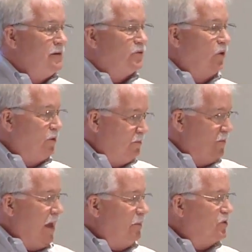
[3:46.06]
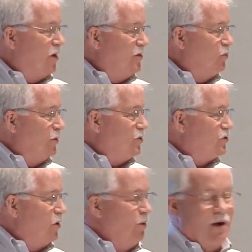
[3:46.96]
So the Amazon switches
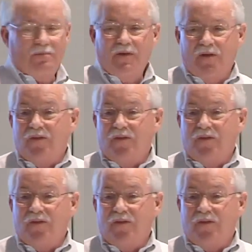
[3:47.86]
show up.